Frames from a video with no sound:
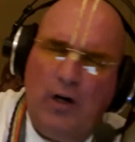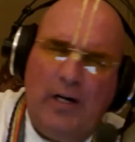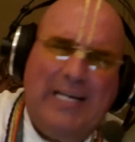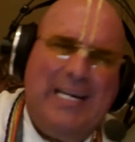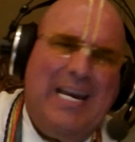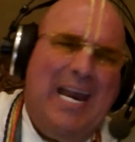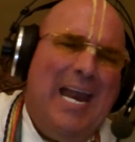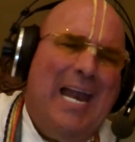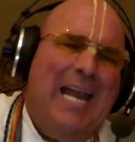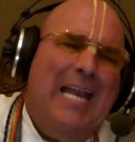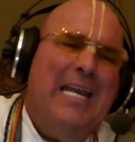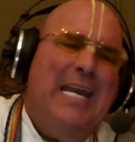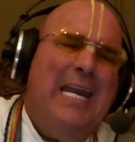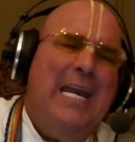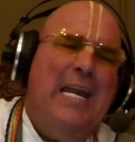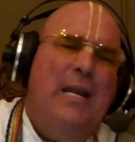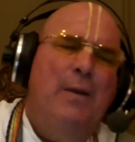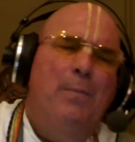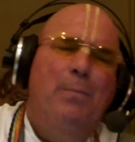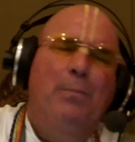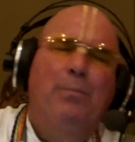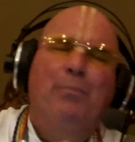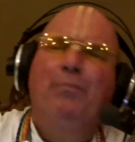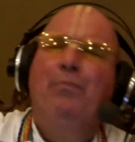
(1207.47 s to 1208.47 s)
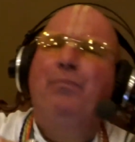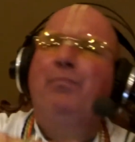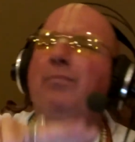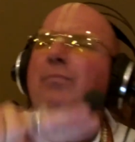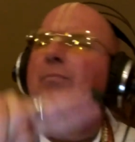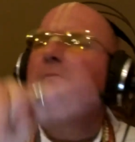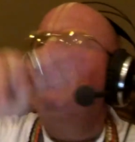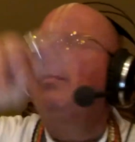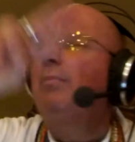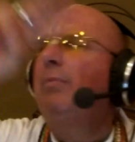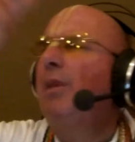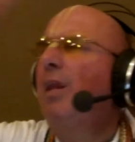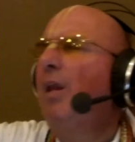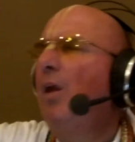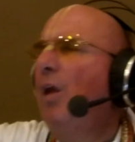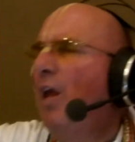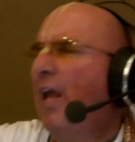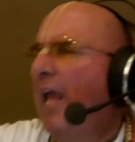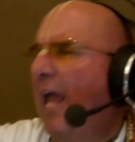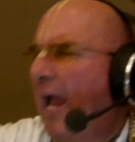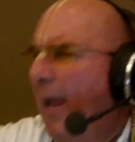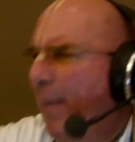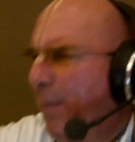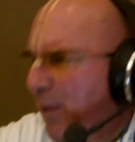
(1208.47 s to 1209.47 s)
candy
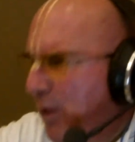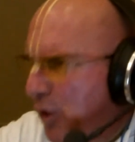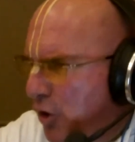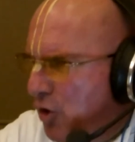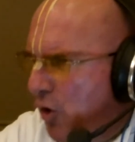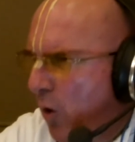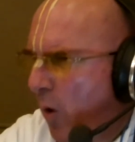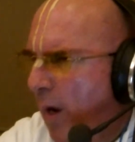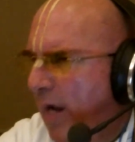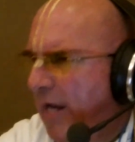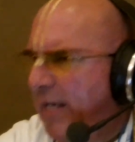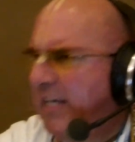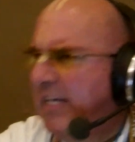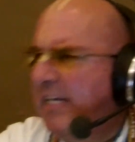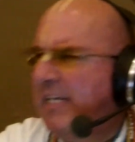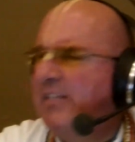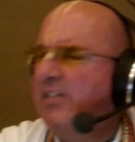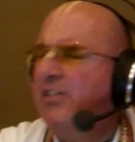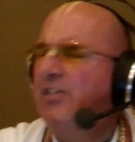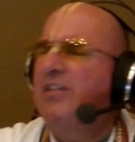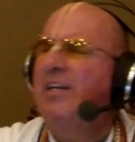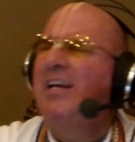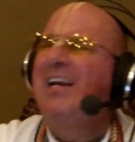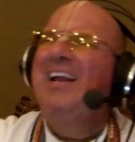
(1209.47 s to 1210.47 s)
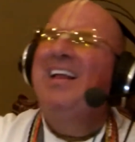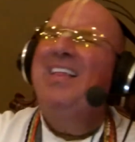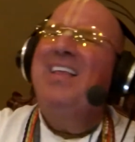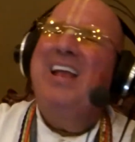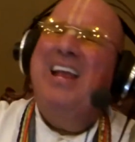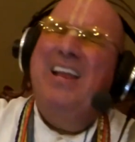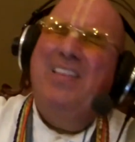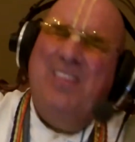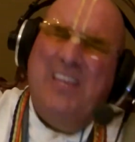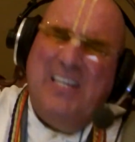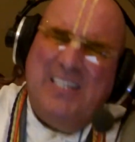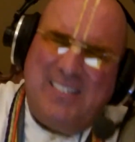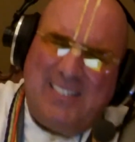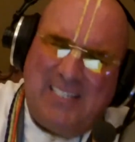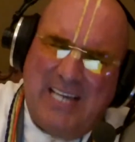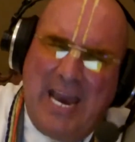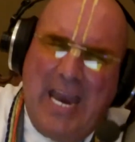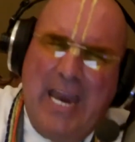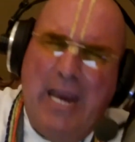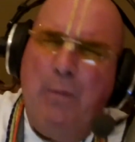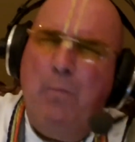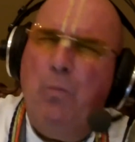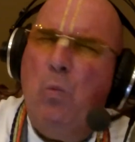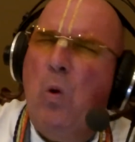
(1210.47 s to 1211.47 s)
and the jaundice, in the
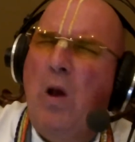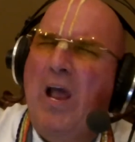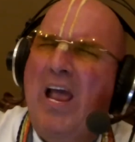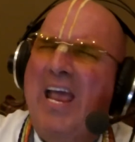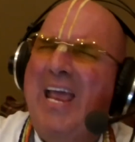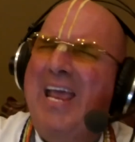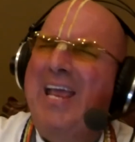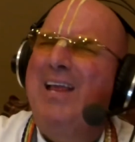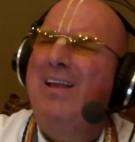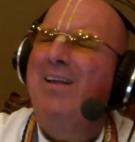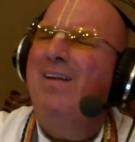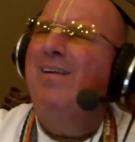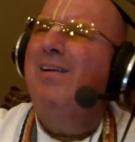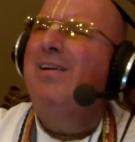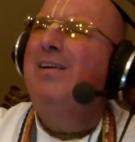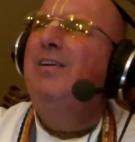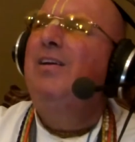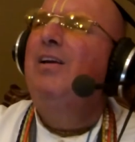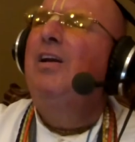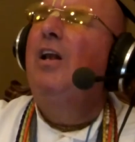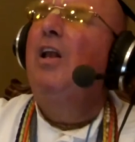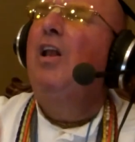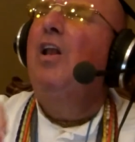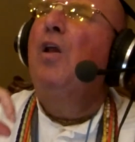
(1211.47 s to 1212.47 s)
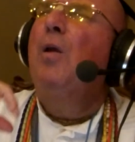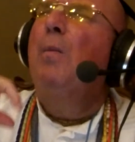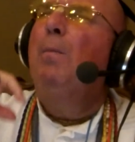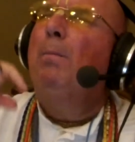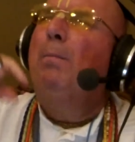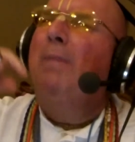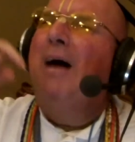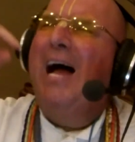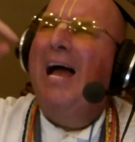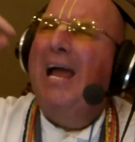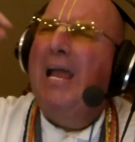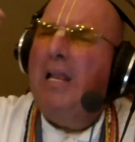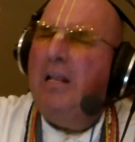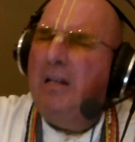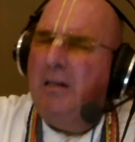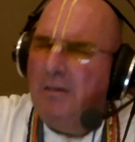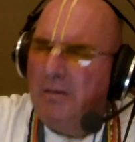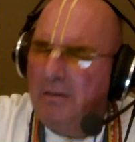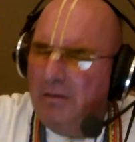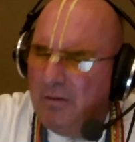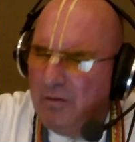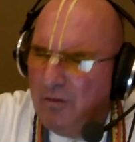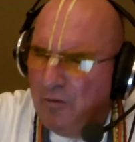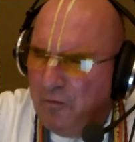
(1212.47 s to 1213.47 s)
same way, by
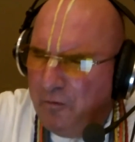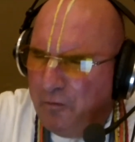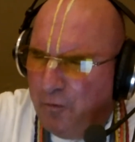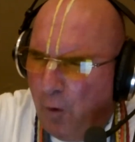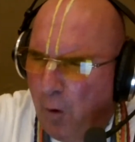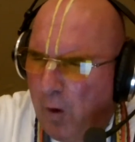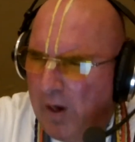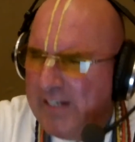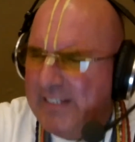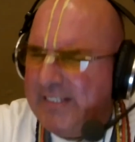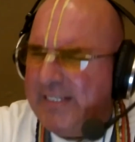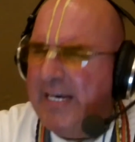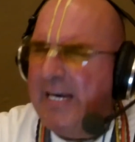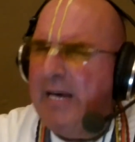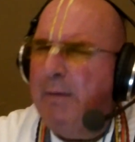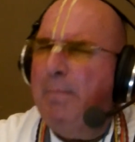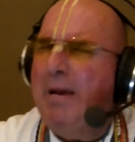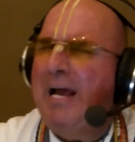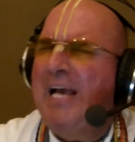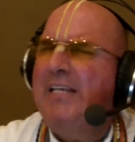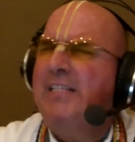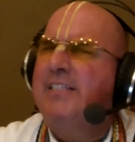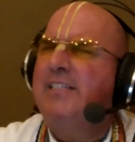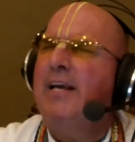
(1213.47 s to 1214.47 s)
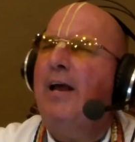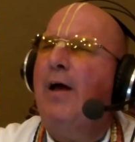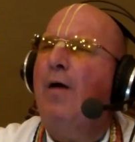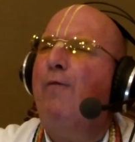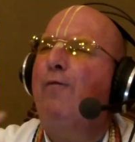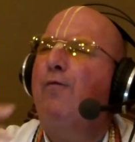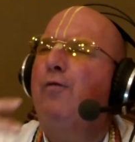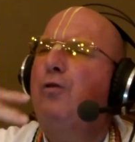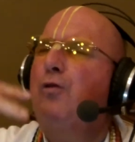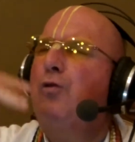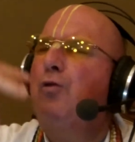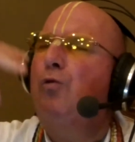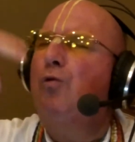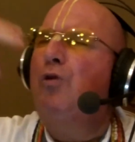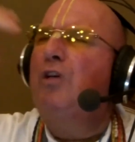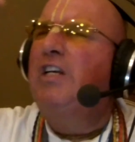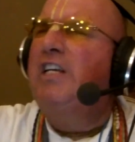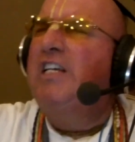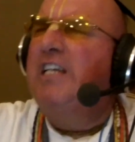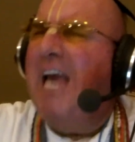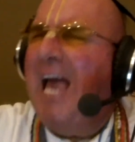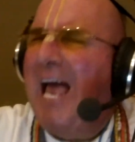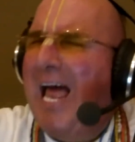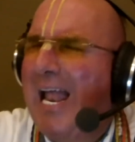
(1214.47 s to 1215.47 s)
forcing myself to
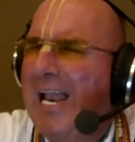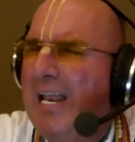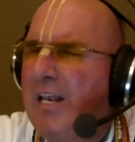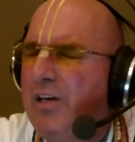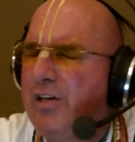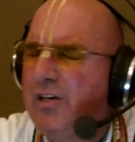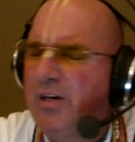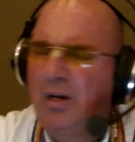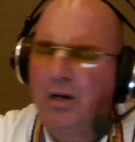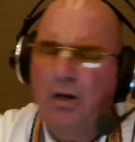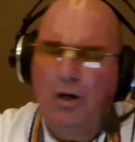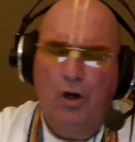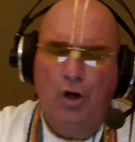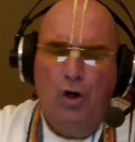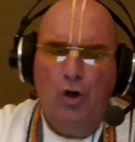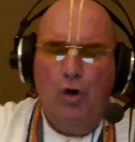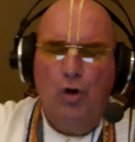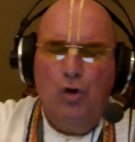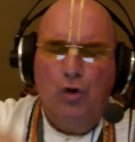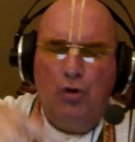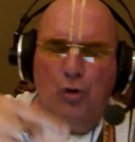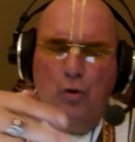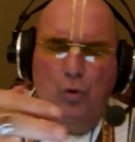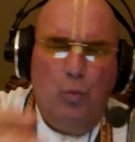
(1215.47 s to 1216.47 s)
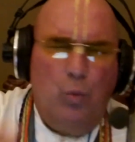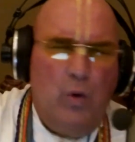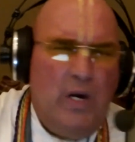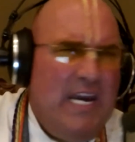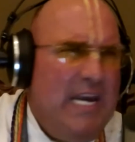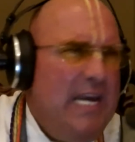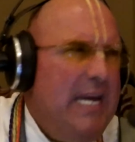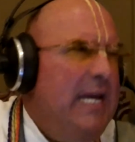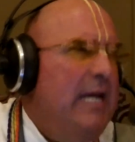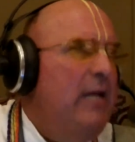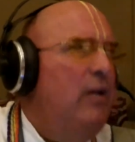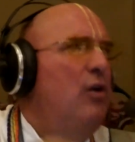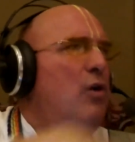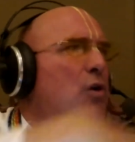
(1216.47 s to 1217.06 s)
chant, to read,